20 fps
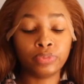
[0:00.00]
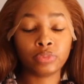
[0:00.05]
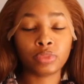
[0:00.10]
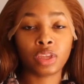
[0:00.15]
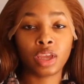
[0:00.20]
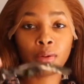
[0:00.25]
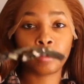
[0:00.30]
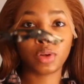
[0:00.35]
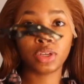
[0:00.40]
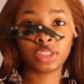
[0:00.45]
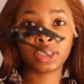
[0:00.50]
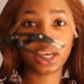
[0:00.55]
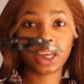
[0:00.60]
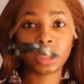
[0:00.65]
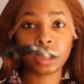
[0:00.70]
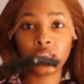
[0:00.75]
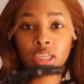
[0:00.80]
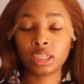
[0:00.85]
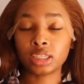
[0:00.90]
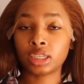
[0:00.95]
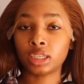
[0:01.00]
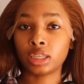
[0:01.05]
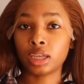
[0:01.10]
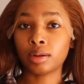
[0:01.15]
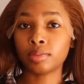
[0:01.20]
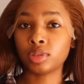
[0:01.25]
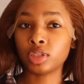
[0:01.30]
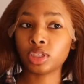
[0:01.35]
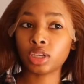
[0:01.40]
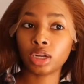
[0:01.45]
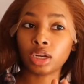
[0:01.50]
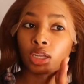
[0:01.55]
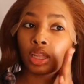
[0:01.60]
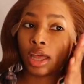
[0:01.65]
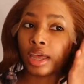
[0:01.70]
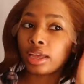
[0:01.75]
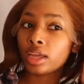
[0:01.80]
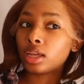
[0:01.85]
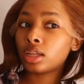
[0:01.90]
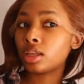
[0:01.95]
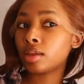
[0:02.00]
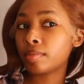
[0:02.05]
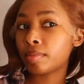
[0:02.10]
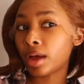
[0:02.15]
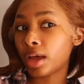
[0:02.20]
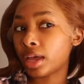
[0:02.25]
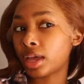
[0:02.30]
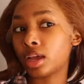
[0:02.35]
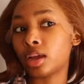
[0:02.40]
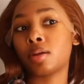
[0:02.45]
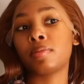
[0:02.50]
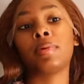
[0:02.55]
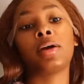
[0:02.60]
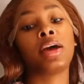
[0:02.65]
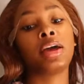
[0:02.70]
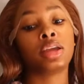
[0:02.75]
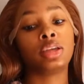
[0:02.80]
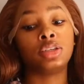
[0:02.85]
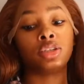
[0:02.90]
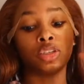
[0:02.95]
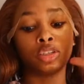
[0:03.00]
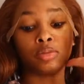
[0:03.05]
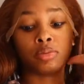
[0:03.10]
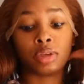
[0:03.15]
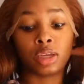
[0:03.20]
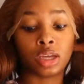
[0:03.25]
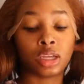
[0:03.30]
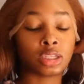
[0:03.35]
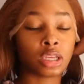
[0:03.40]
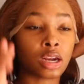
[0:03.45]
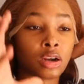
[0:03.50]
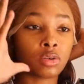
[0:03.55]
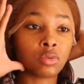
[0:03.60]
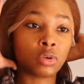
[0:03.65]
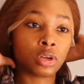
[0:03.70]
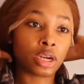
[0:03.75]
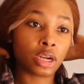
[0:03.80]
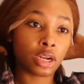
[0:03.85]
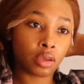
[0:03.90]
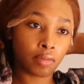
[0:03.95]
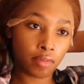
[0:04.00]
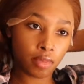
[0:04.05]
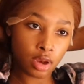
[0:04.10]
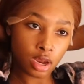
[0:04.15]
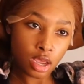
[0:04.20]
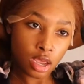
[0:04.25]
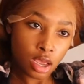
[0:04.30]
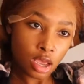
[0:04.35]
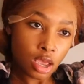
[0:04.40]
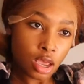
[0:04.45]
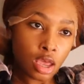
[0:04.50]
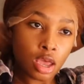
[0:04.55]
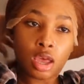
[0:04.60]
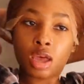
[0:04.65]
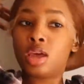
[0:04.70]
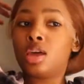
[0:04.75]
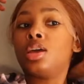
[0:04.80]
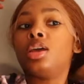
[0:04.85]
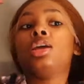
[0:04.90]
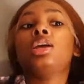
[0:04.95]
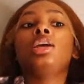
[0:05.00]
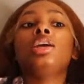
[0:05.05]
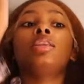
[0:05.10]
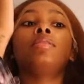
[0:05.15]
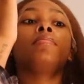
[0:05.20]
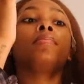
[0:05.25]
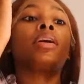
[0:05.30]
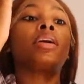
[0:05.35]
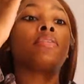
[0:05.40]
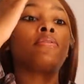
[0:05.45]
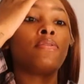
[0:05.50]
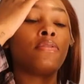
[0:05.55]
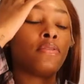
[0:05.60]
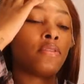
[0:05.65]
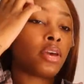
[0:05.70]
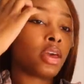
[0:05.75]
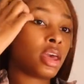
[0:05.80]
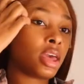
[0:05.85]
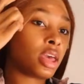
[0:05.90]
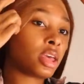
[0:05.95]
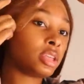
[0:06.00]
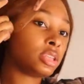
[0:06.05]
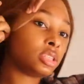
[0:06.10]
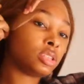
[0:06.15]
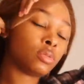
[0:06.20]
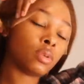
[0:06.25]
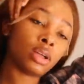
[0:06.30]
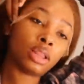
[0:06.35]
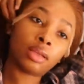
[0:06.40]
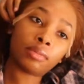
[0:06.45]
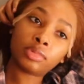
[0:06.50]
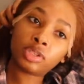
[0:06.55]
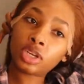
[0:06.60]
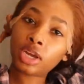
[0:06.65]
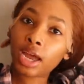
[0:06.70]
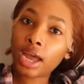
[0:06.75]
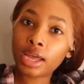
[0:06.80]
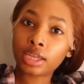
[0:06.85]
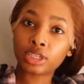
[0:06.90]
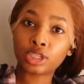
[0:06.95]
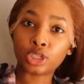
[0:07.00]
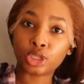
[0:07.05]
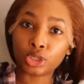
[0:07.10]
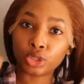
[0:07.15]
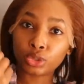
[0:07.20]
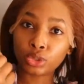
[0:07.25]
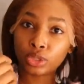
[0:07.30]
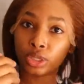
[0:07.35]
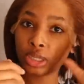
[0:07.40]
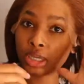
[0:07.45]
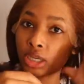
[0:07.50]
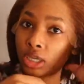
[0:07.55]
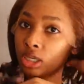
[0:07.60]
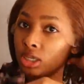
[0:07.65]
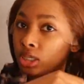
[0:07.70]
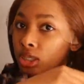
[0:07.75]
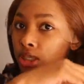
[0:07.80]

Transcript: I'm gonna take these and I'm just gonna like clip my hair back, just because I don't want it in my face while I'm trying to do this.